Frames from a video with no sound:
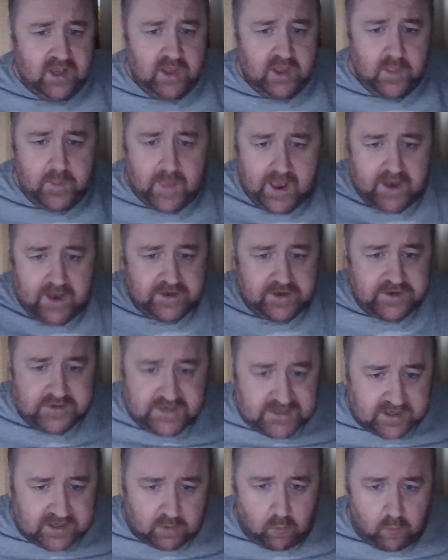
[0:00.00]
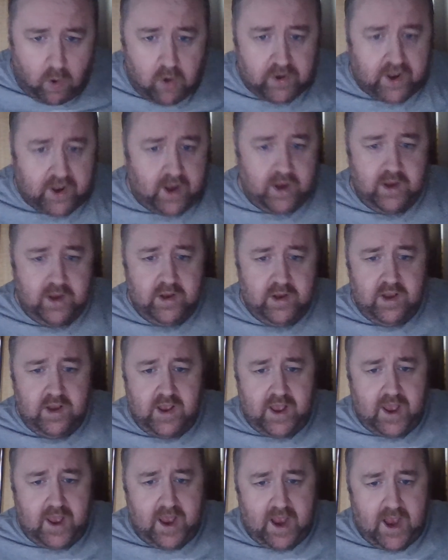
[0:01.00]
then you need a quota,
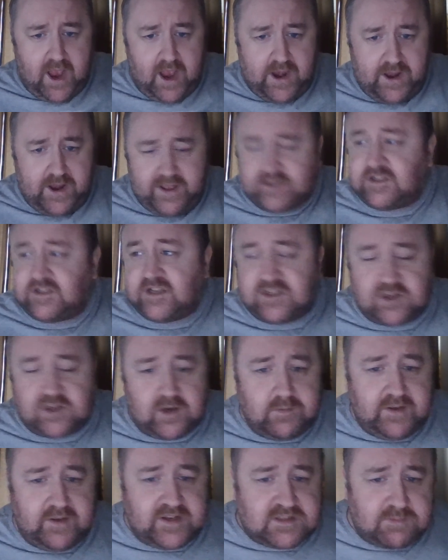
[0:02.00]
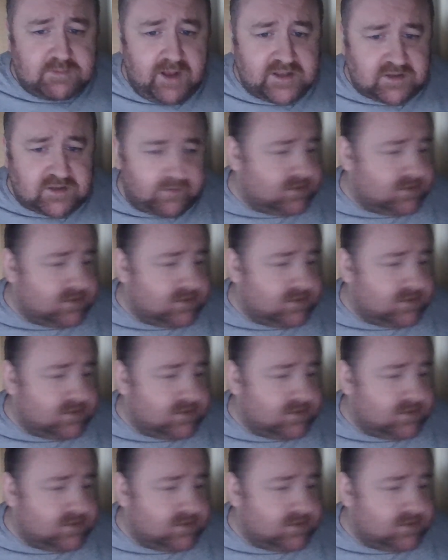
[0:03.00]
and it's extremely expensive.